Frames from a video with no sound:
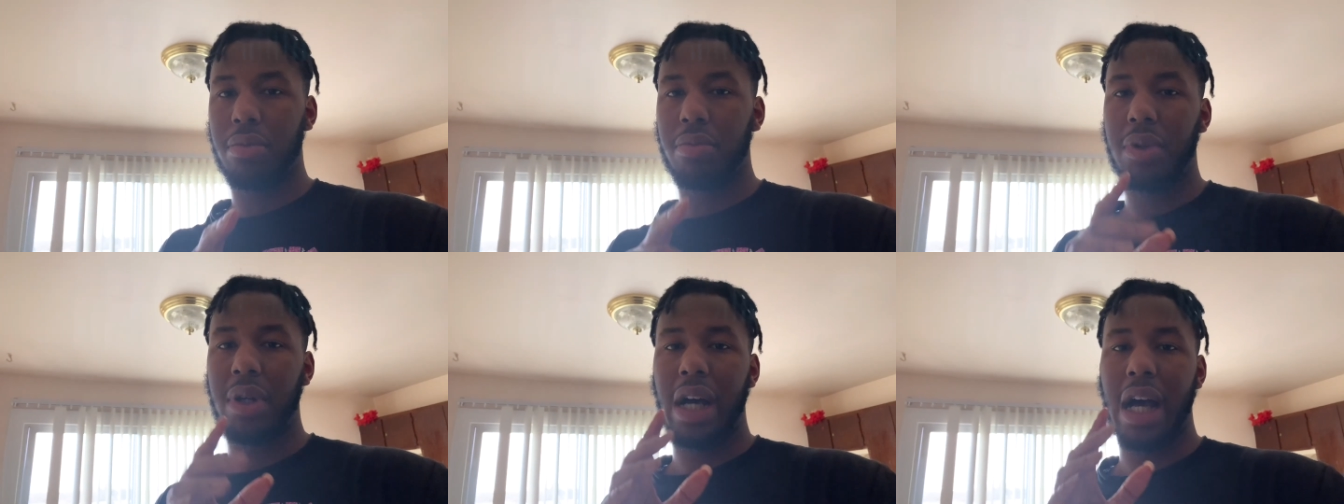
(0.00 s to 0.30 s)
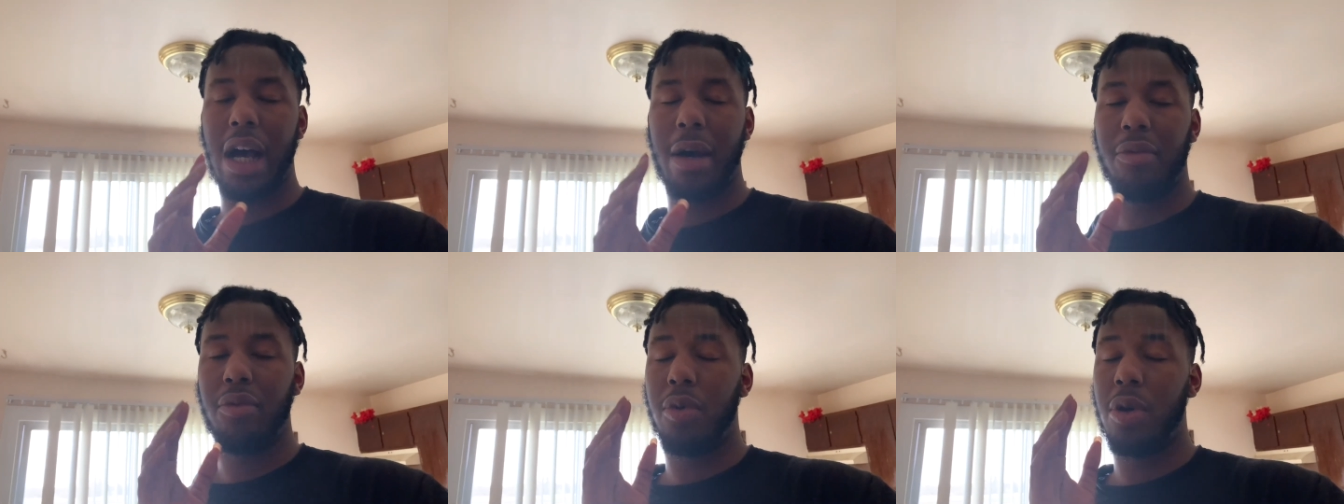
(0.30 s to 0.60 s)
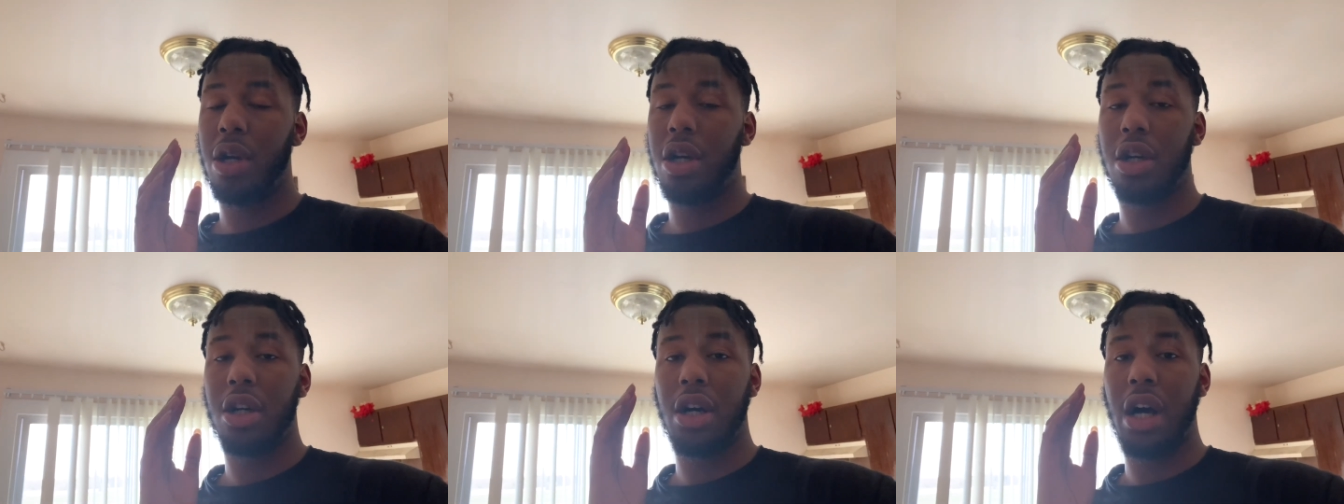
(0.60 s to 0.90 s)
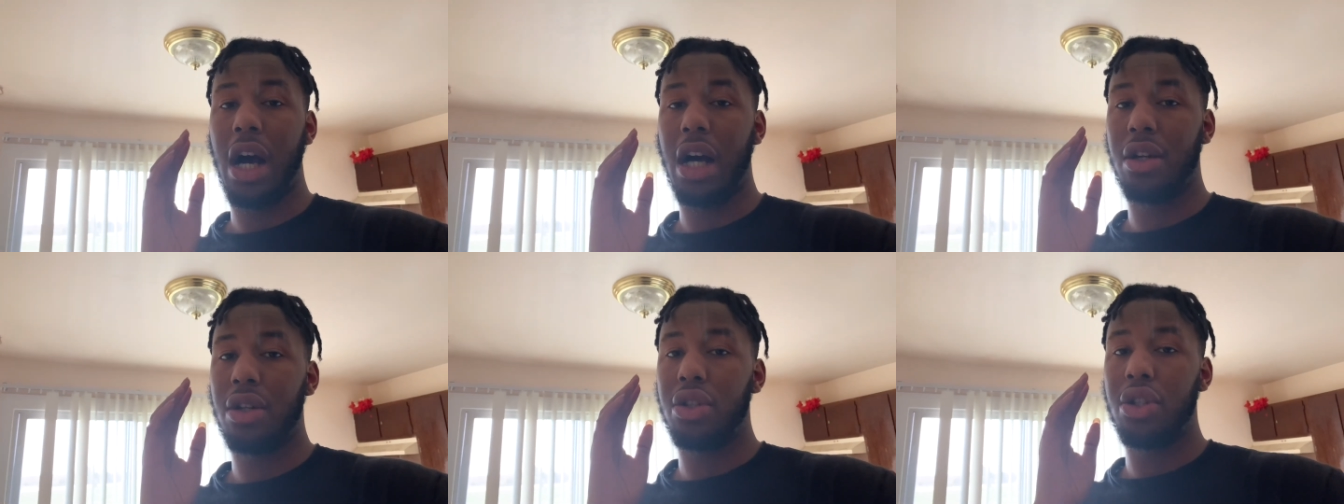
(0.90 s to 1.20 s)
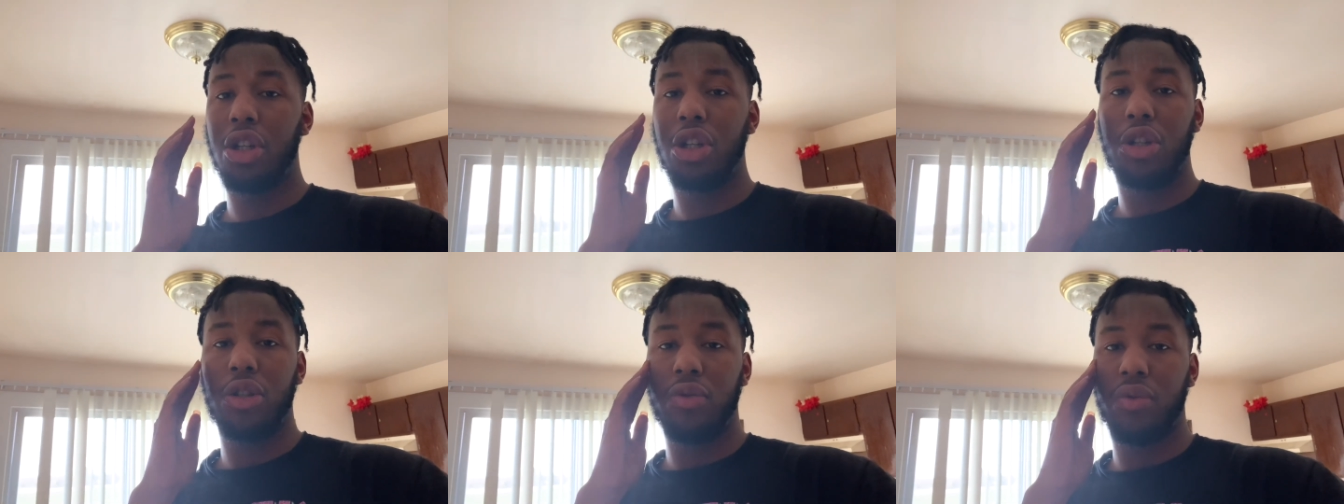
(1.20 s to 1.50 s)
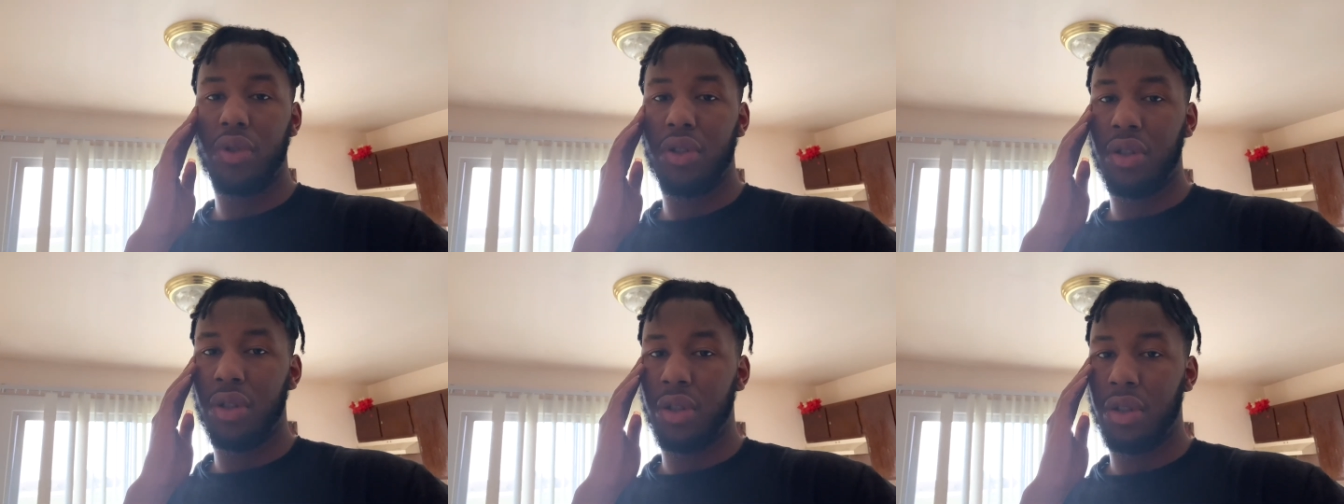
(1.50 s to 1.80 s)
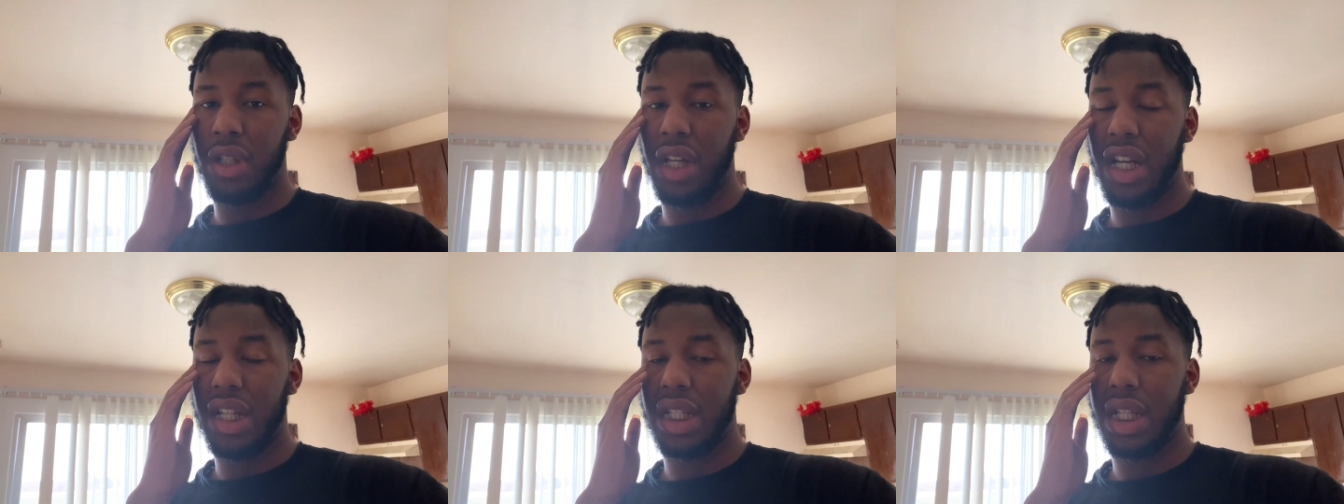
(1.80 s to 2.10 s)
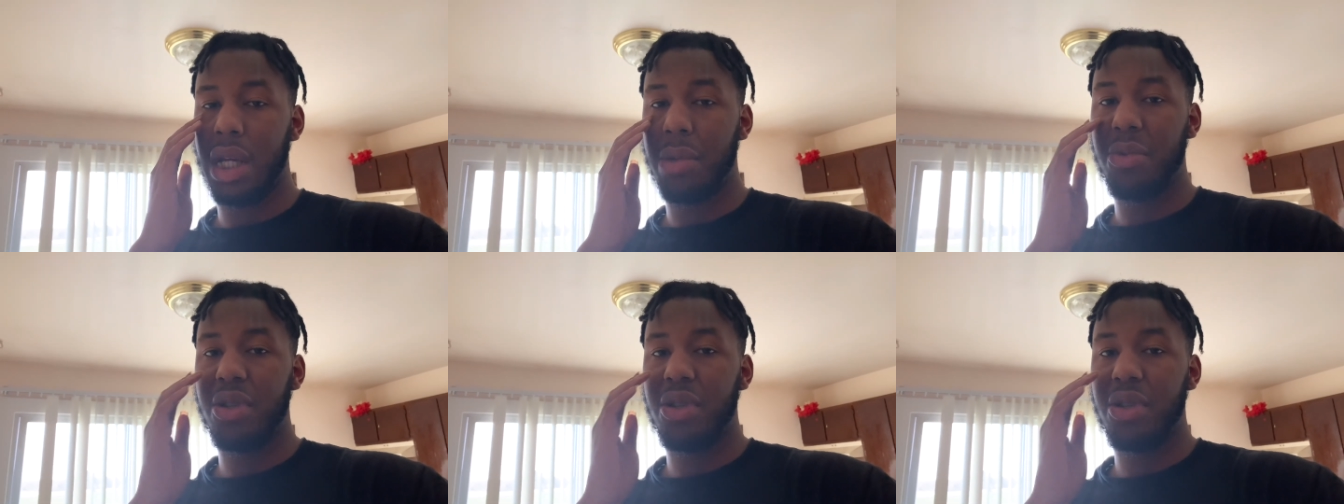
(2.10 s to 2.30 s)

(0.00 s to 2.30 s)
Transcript: but bro, I don't know where your last name